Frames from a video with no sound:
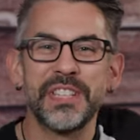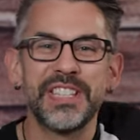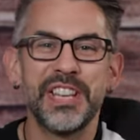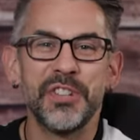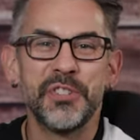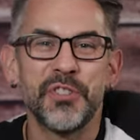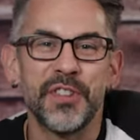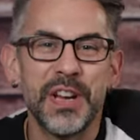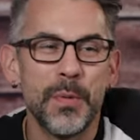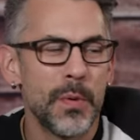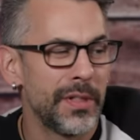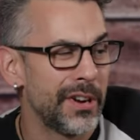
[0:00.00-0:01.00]
to Skill
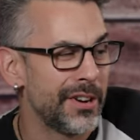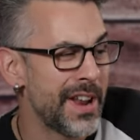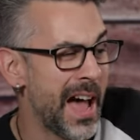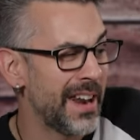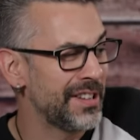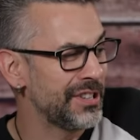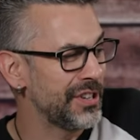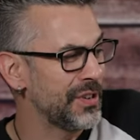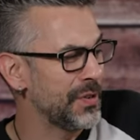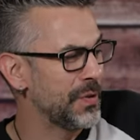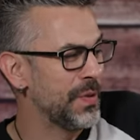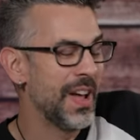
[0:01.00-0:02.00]
Tree, where we learn how to
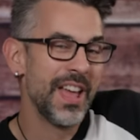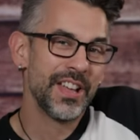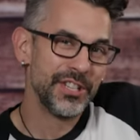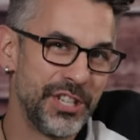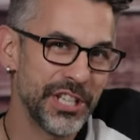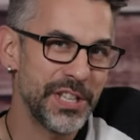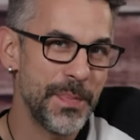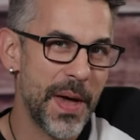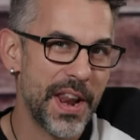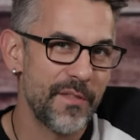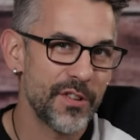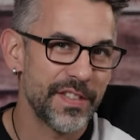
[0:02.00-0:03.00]
do just
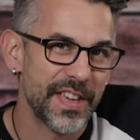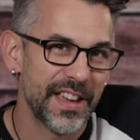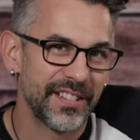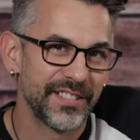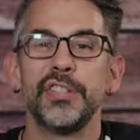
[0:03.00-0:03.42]
about everything.